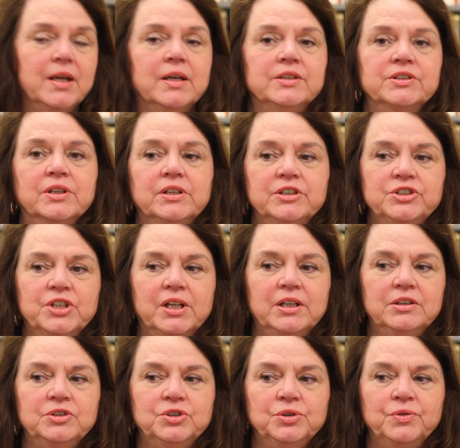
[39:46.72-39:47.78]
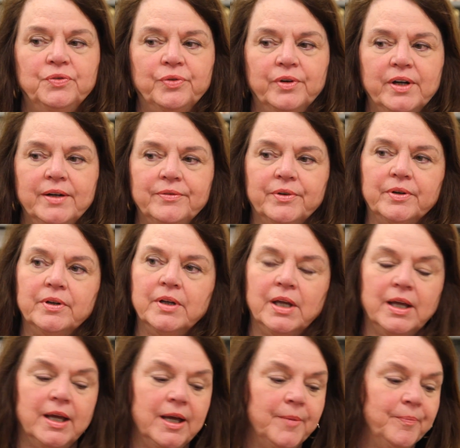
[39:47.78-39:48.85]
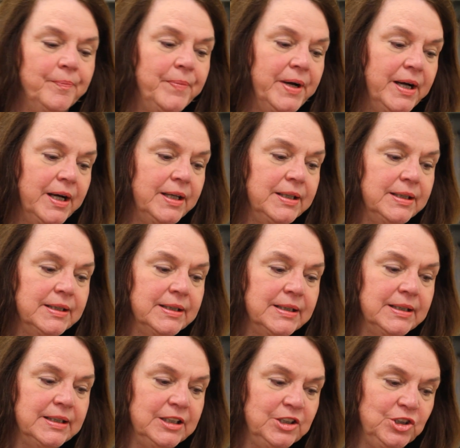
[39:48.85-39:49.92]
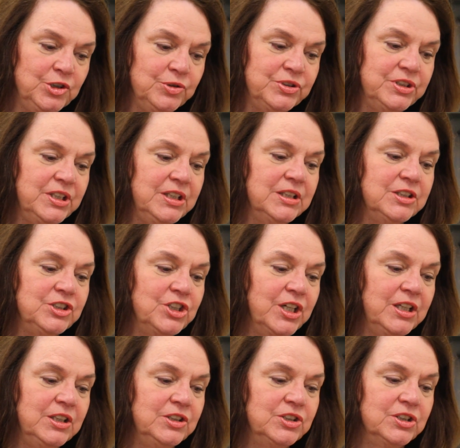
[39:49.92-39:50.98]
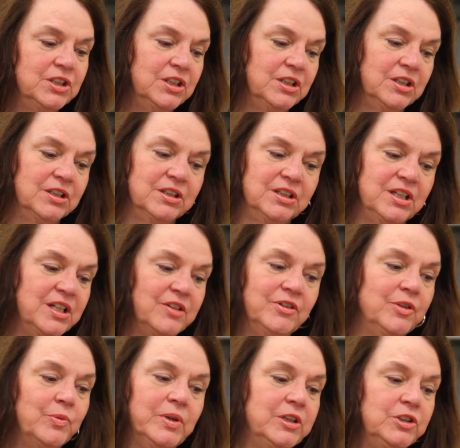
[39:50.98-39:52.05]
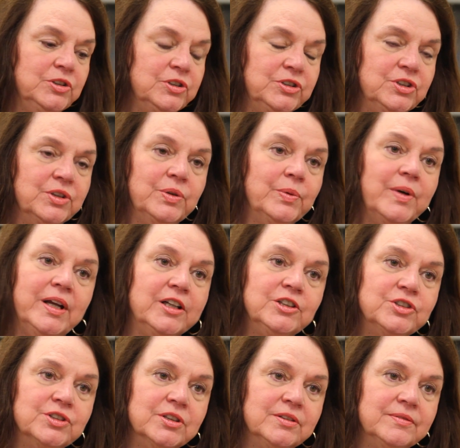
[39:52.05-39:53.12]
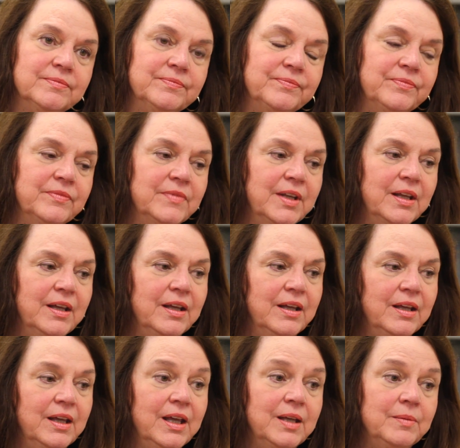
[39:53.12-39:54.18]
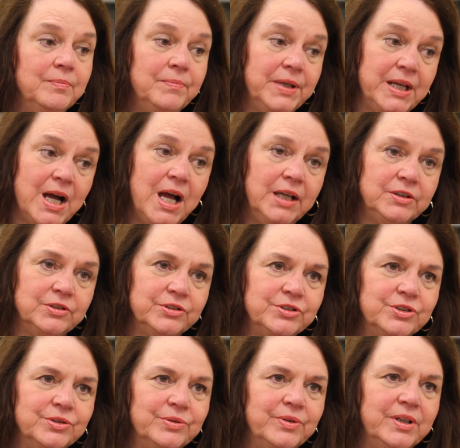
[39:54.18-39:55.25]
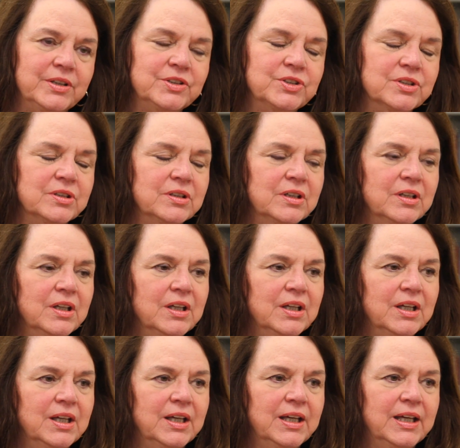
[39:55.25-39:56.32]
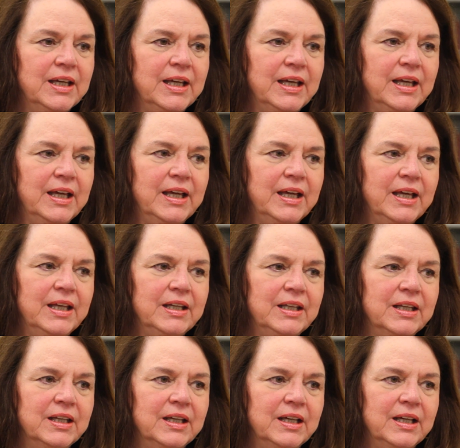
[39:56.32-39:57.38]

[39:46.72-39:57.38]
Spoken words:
It's going to change you forever. But you see it changing everyone in your generation and beyond your generation. And